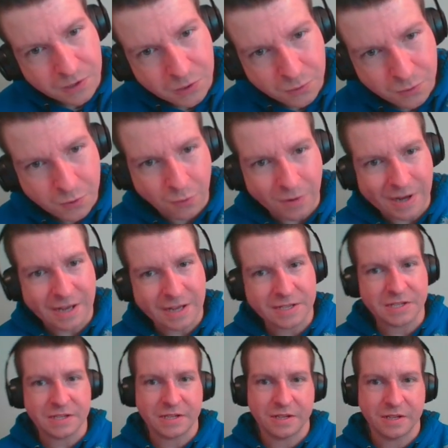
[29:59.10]
two
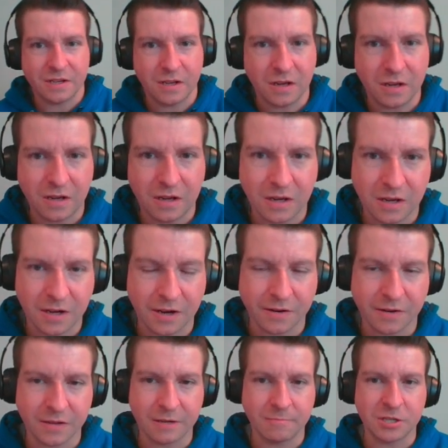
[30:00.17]
quests.
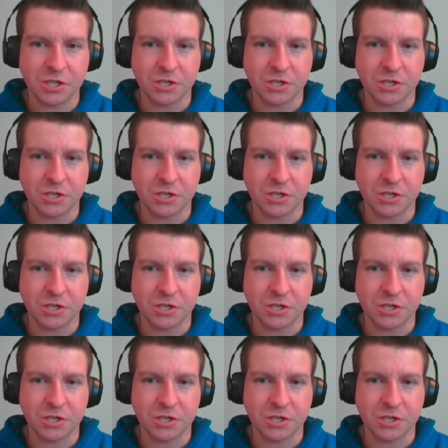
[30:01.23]
Here, let